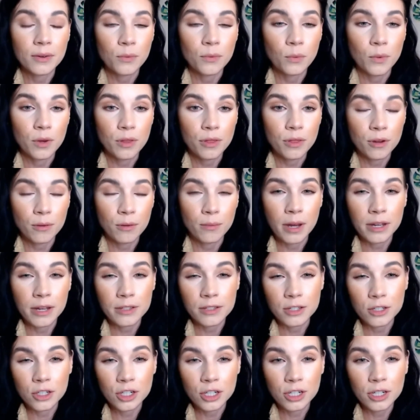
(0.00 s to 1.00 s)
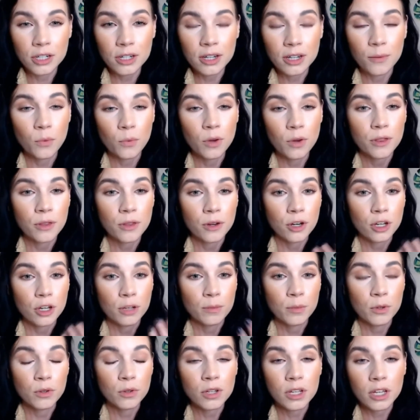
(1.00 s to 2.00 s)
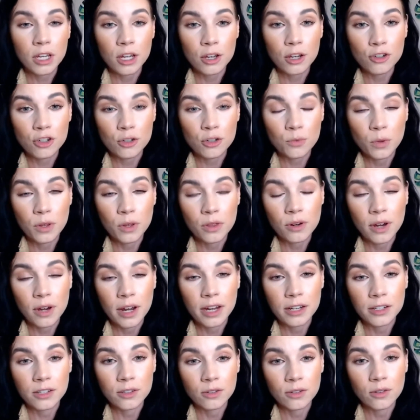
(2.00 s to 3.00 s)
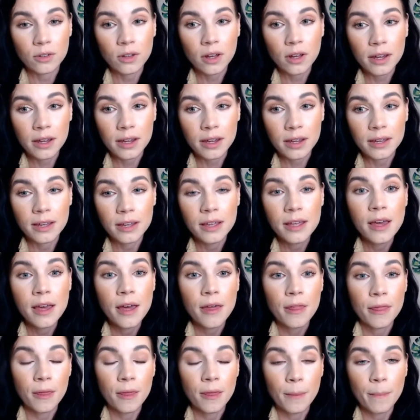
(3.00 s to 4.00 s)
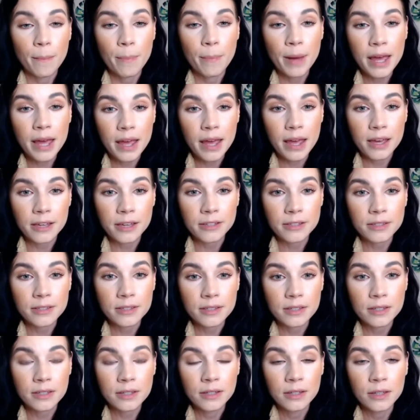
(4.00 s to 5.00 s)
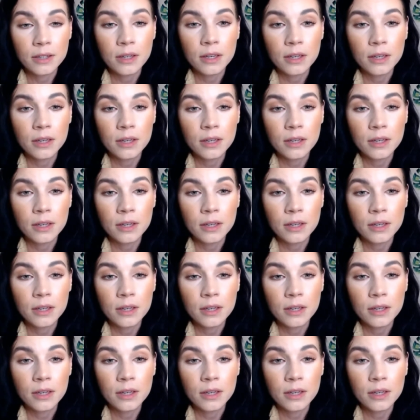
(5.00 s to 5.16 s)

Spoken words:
with their messaging and with their communication with their ideal client the best